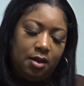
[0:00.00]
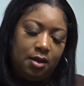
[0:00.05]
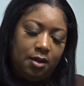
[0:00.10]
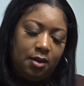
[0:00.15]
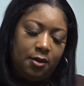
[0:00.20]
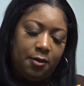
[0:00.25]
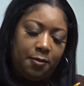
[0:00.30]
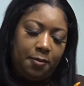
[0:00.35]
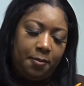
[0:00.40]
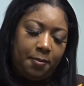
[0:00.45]

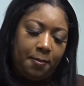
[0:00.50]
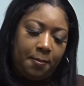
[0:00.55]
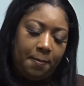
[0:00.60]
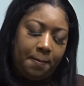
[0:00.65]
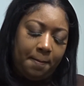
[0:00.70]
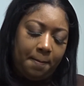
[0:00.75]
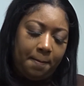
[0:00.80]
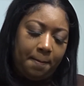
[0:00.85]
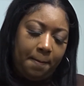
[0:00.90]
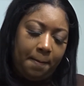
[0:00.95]

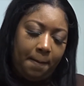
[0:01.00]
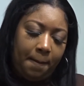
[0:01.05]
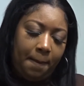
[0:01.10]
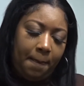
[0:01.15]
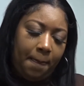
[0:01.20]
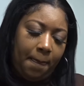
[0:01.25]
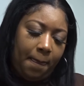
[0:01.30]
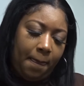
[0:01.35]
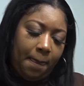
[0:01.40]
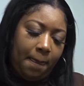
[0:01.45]

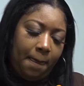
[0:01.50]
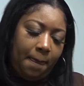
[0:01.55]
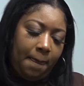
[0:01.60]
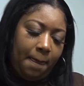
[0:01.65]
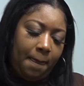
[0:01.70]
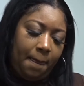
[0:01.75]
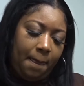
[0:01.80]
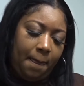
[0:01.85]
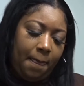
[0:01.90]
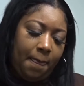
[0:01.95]

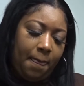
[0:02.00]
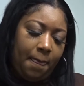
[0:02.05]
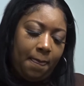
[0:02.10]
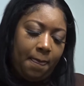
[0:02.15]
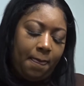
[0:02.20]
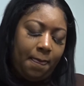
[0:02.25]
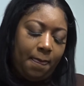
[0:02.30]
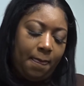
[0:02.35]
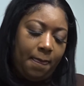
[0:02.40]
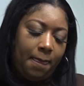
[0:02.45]

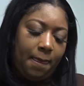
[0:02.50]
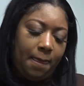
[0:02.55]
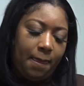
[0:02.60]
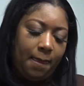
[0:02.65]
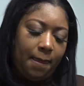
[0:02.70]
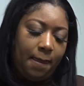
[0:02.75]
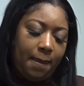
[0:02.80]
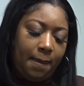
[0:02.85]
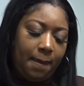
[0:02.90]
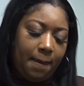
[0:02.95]

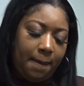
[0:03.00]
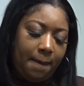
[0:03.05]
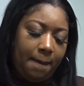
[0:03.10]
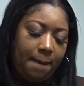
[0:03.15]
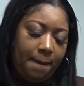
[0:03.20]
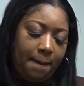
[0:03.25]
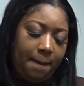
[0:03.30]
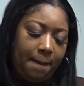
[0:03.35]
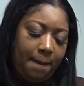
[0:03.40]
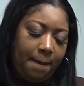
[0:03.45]

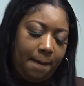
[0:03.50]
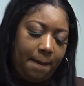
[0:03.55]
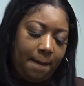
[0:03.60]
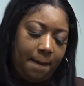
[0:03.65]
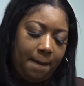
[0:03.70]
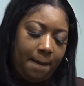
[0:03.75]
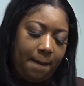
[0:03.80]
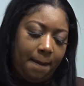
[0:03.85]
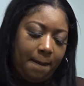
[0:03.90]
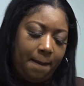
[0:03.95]
No one is speaking in this clip.